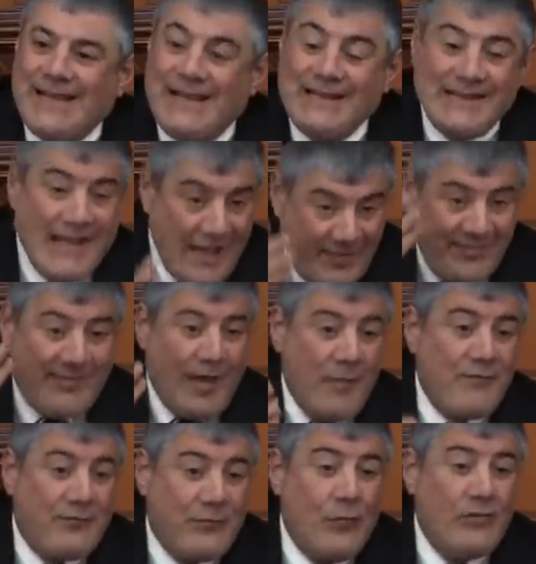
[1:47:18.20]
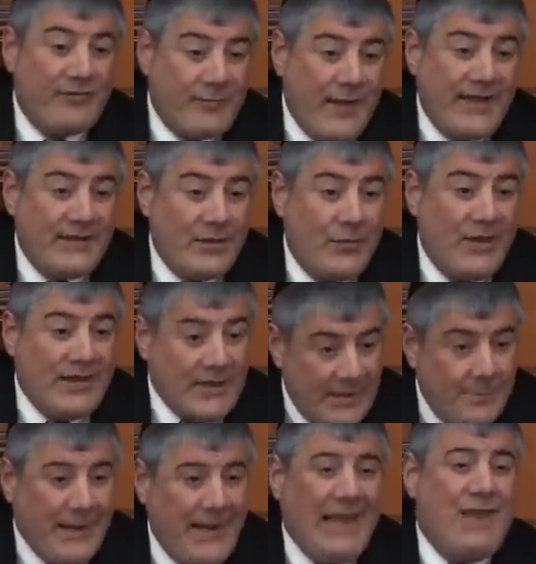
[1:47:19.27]
And there are some fools, by the way,
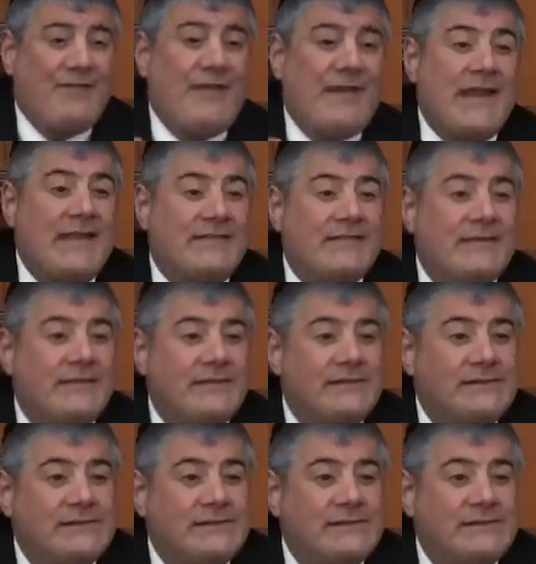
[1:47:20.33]
that believe in it.